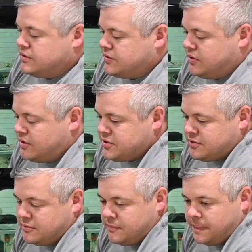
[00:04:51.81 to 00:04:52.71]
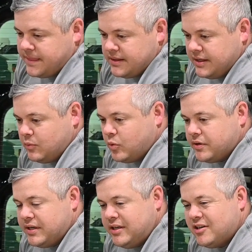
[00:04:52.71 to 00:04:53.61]
So then also, the water
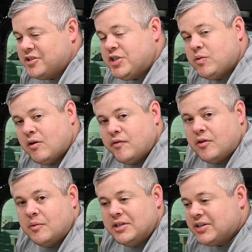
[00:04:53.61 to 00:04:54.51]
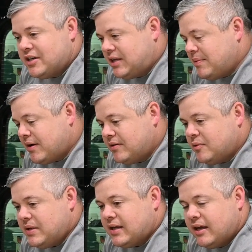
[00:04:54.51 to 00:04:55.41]
heater is 12 volt. We try to keep everything
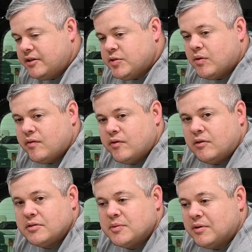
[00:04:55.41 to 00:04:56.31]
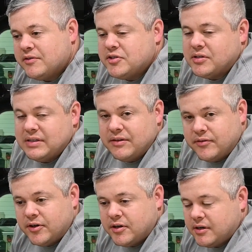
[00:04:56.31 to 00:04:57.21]
we can 12 volts so we don't have to turn on the
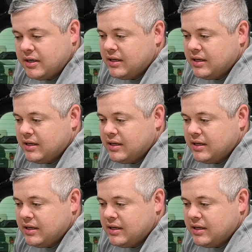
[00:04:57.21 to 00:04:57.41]
inverter.